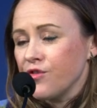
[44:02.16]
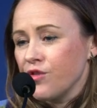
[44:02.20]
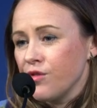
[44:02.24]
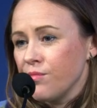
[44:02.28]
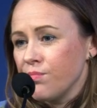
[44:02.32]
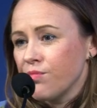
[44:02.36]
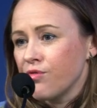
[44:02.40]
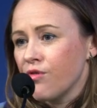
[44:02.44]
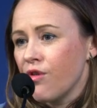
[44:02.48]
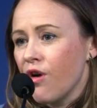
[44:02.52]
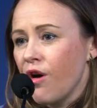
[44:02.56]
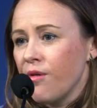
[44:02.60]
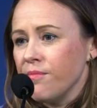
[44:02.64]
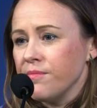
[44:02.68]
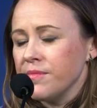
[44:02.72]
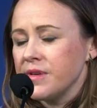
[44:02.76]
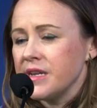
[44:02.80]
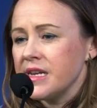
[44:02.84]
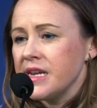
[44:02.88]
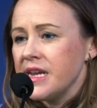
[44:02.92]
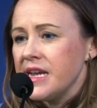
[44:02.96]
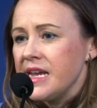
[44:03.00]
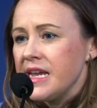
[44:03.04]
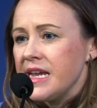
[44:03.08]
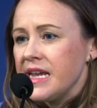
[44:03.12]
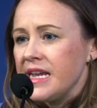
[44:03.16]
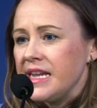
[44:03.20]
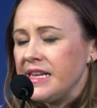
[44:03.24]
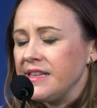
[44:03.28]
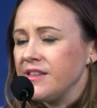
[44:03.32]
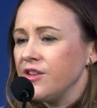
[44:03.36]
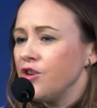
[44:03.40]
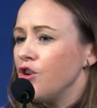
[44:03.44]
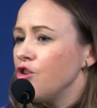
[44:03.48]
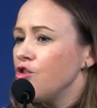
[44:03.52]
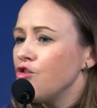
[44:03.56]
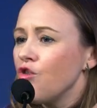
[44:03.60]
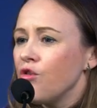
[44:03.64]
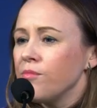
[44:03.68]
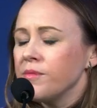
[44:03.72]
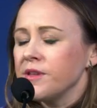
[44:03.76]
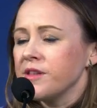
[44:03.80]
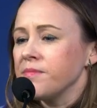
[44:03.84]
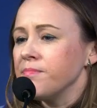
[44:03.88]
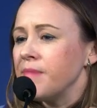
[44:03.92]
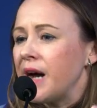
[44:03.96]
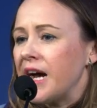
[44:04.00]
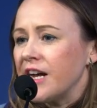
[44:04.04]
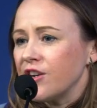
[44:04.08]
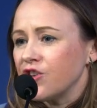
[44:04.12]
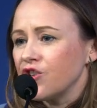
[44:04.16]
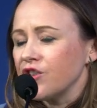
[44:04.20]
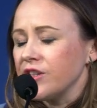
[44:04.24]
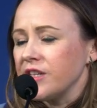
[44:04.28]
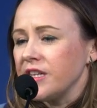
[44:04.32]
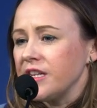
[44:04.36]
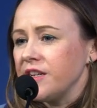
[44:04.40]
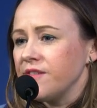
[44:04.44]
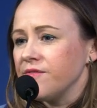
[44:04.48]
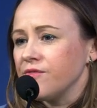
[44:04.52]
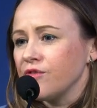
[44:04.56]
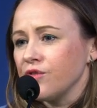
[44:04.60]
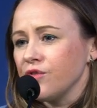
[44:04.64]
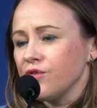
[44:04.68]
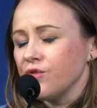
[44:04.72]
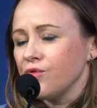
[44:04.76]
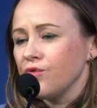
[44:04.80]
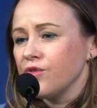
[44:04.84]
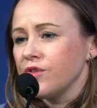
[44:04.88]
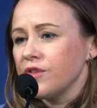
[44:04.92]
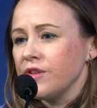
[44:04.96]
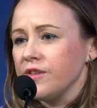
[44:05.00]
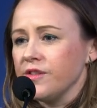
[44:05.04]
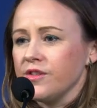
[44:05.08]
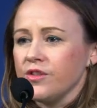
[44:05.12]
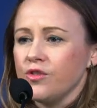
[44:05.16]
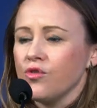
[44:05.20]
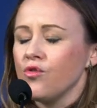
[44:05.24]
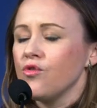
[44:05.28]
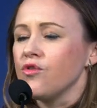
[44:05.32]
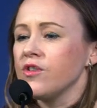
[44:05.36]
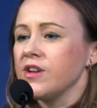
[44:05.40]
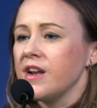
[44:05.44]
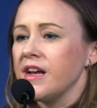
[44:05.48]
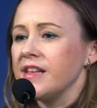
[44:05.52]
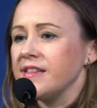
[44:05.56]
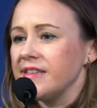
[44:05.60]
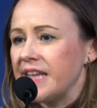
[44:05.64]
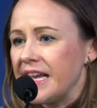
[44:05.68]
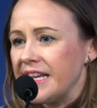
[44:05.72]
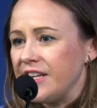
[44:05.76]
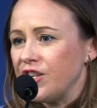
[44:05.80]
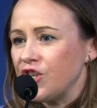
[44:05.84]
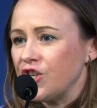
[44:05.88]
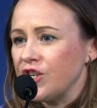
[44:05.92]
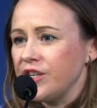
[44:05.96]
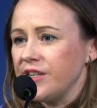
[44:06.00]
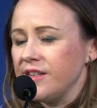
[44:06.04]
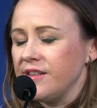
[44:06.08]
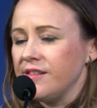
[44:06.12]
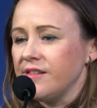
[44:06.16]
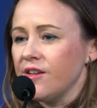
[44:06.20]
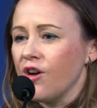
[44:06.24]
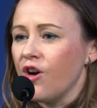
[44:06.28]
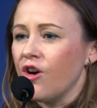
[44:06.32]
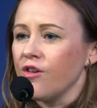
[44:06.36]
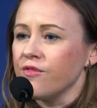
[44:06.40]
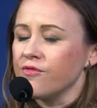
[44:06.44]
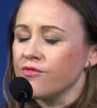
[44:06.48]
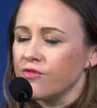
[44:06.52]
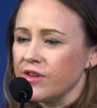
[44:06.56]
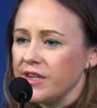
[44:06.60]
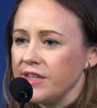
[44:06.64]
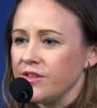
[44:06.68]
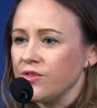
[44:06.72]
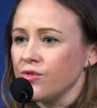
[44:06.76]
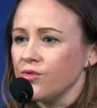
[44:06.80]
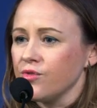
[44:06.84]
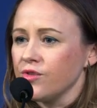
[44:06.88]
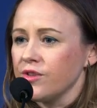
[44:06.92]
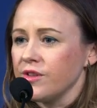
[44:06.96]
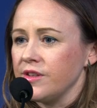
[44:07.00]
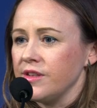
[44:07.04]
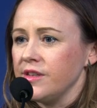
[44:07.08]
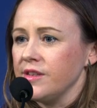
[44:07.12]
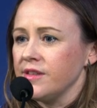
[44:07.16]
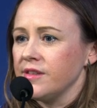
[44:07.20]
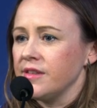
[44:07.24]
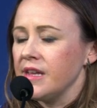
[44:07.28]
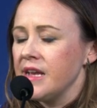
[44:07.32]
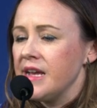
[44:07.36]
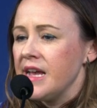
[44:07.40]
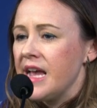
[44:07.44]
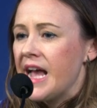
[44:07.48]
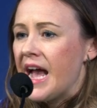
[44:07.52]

for a prompt, is an enormous marshalling of resources, an organisation of resources,